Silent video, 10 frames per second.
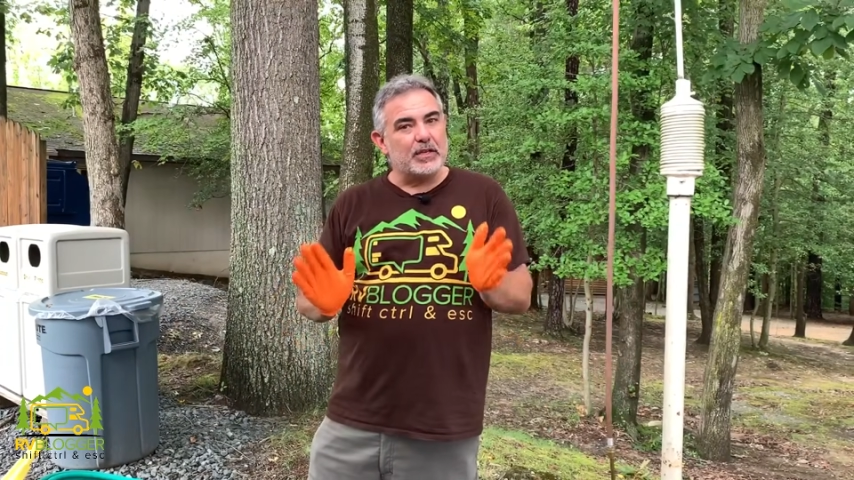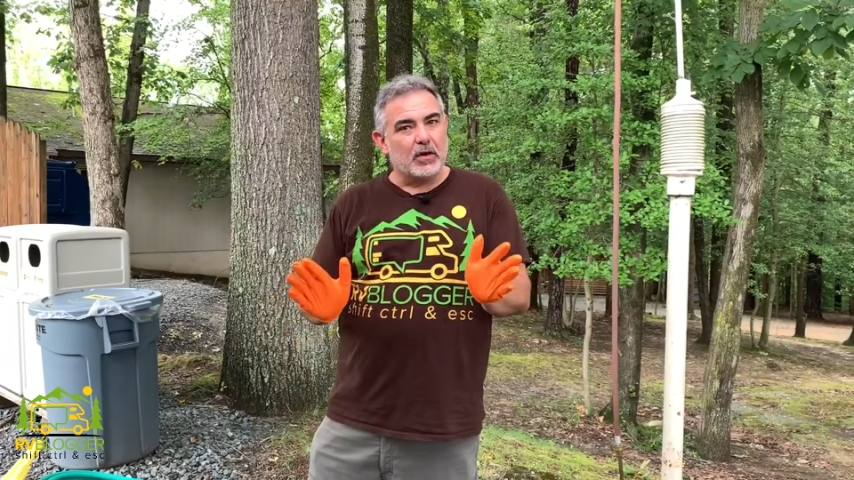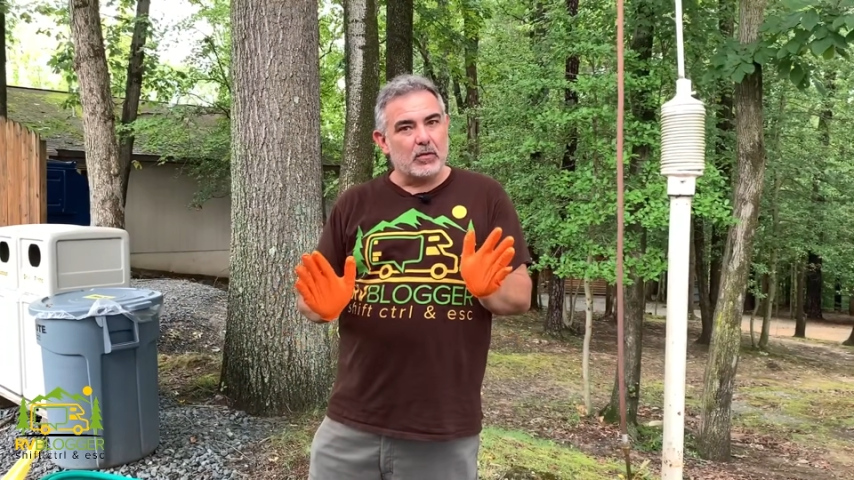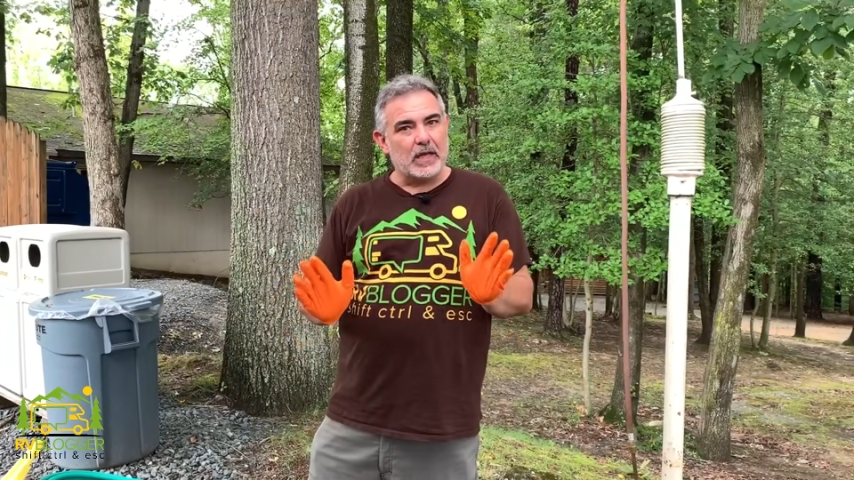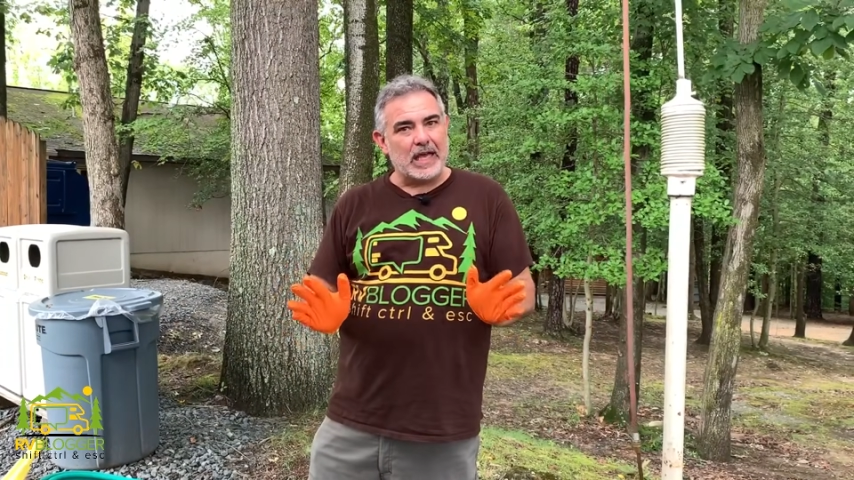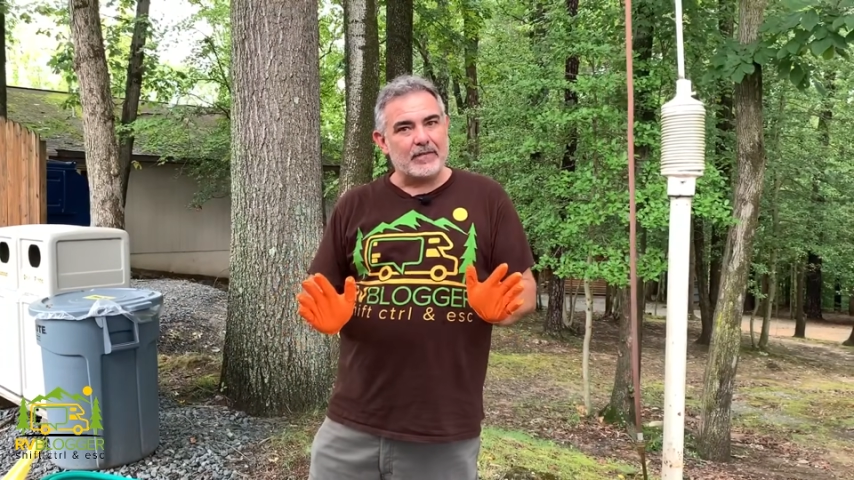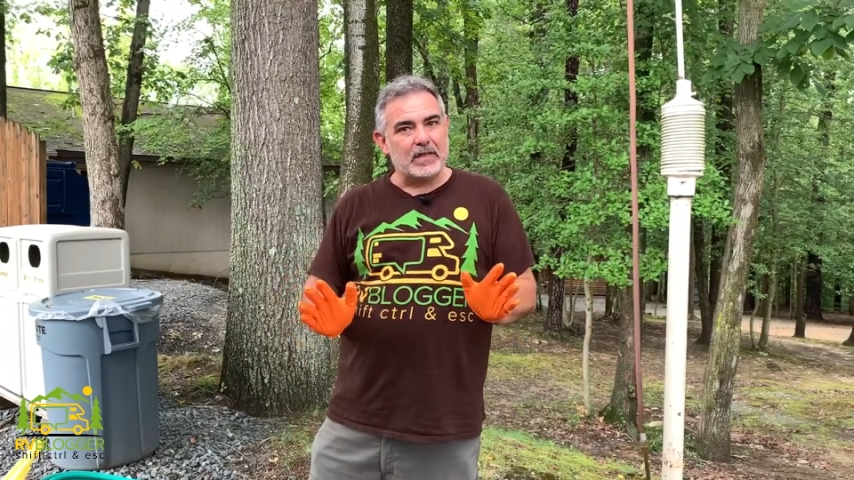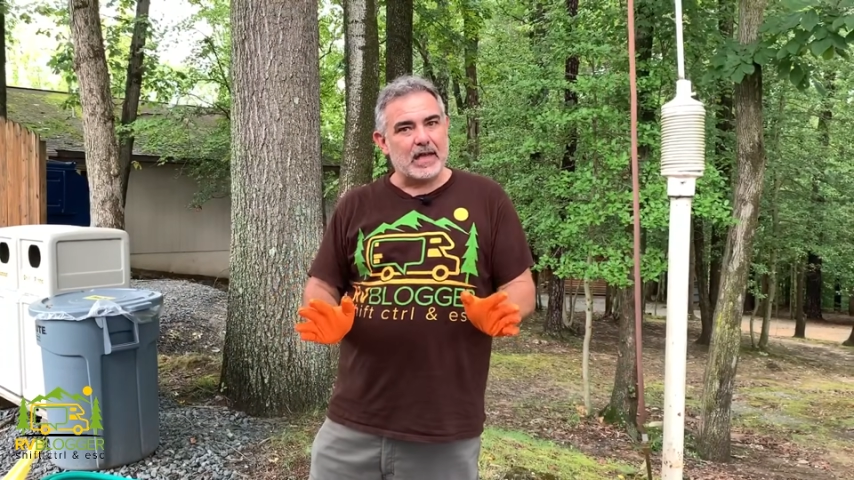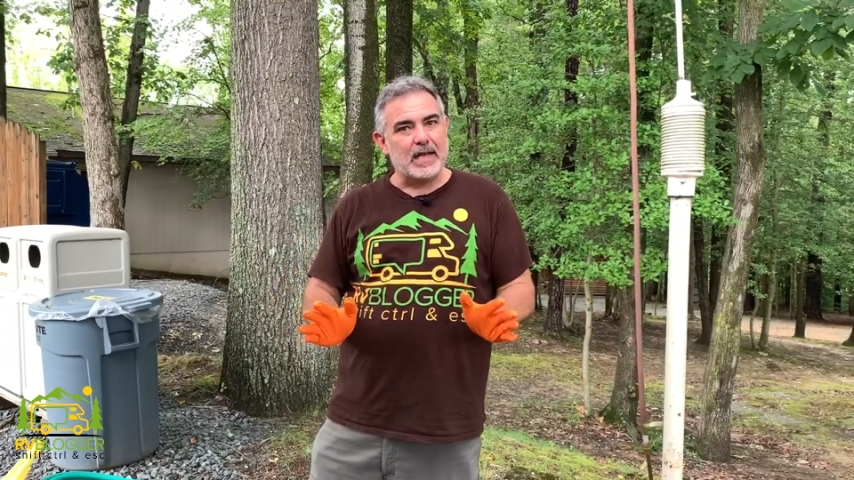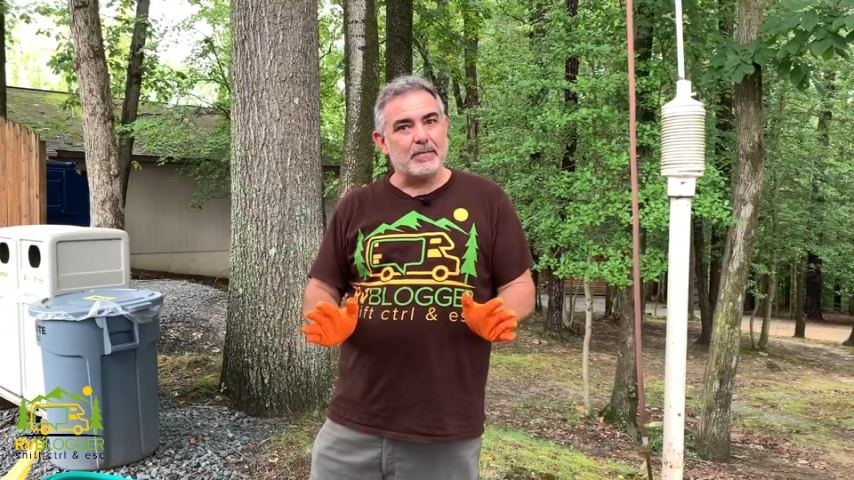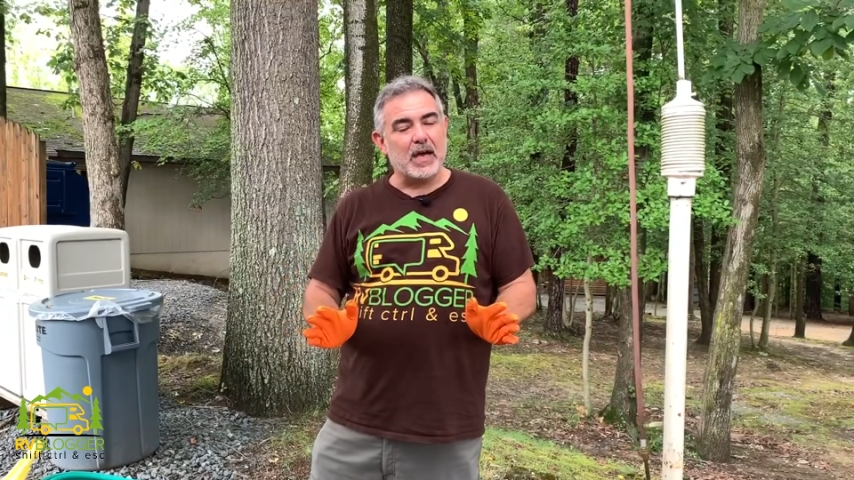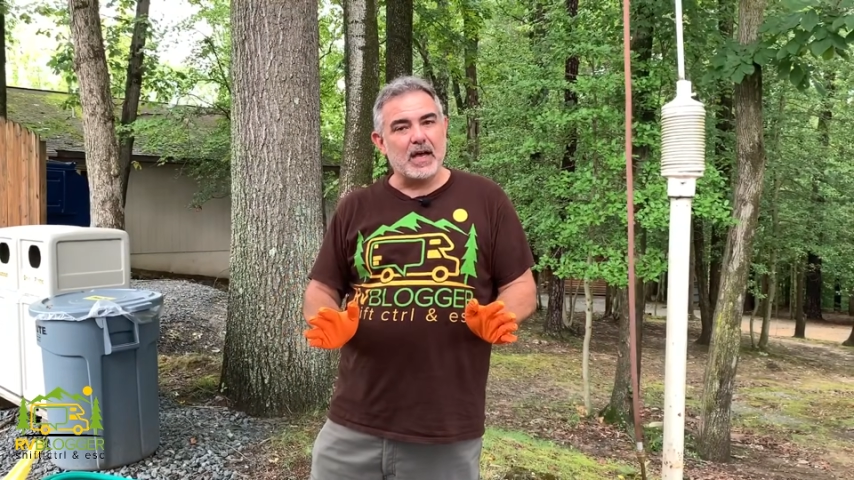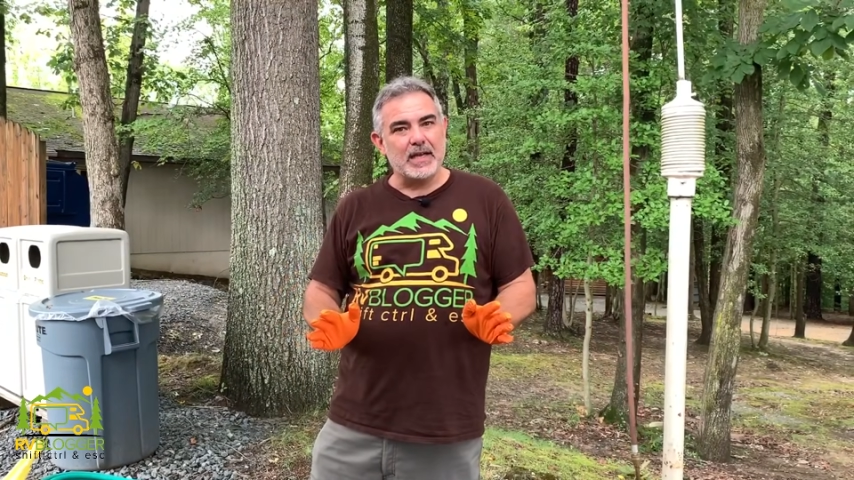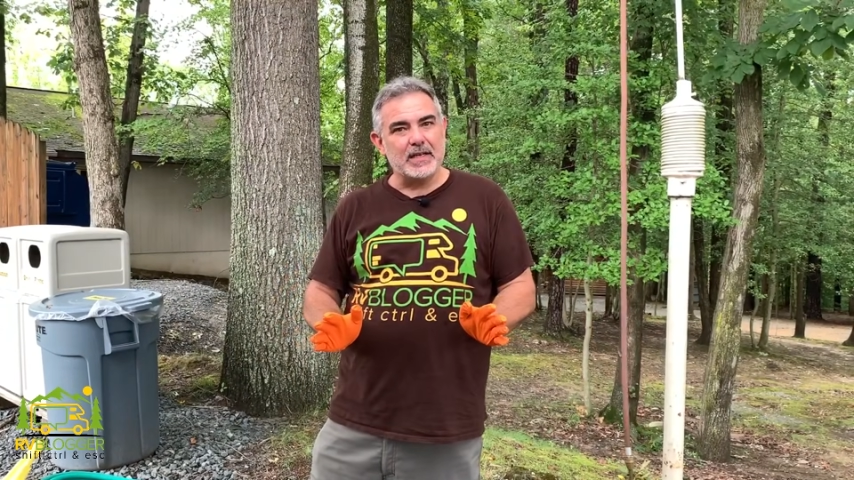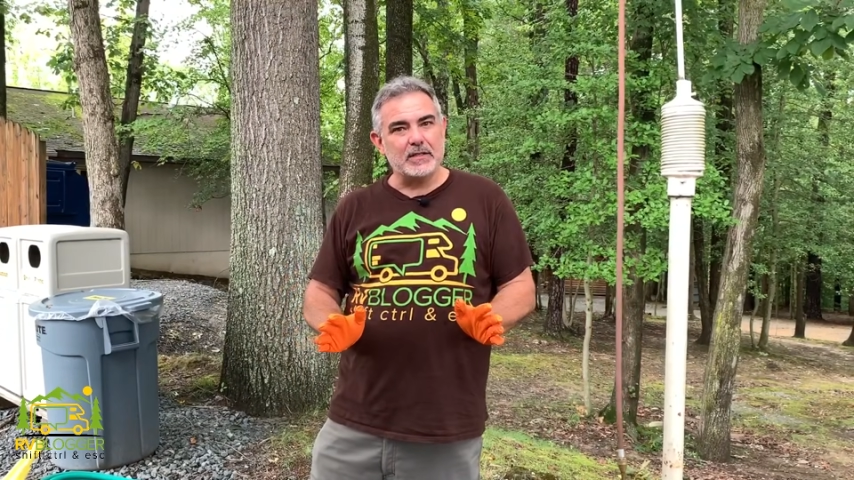don't have a line
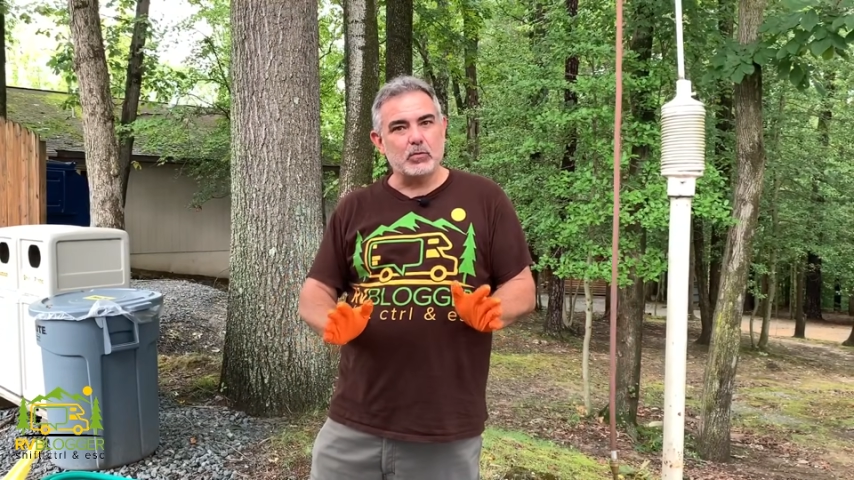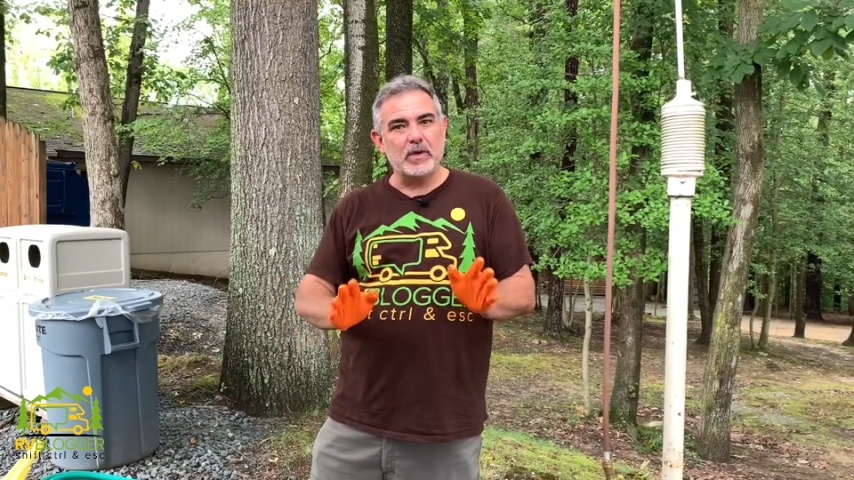behind us,